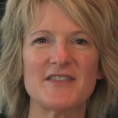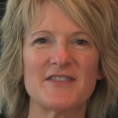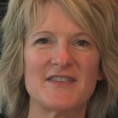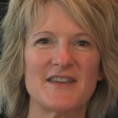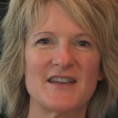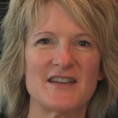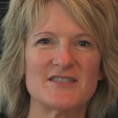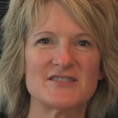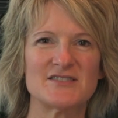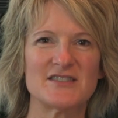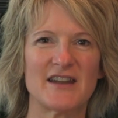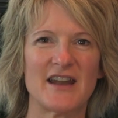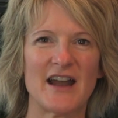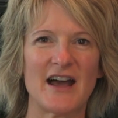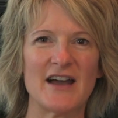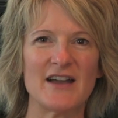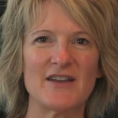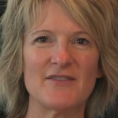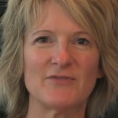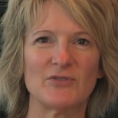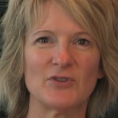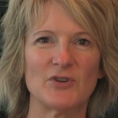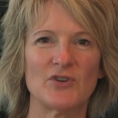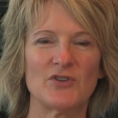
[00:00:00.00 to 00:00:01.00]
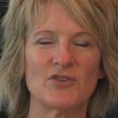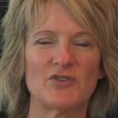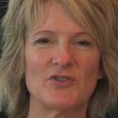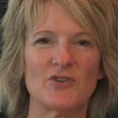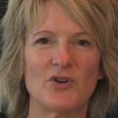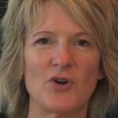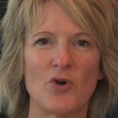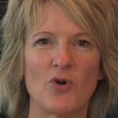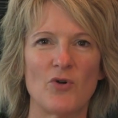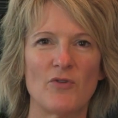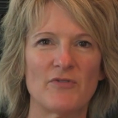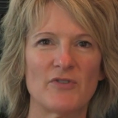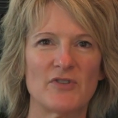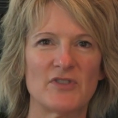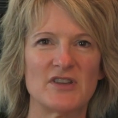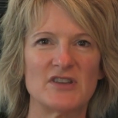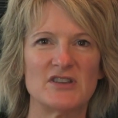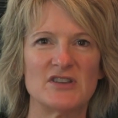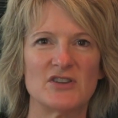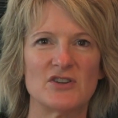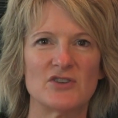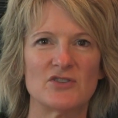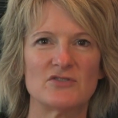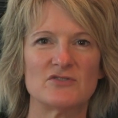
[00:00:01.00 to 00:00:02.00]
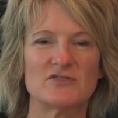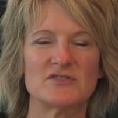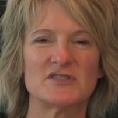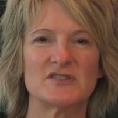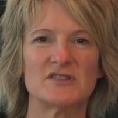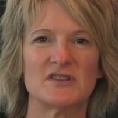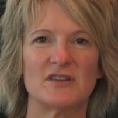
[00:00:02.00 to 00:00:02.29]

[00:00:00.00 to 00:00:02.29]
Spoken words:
things that I've learned over the years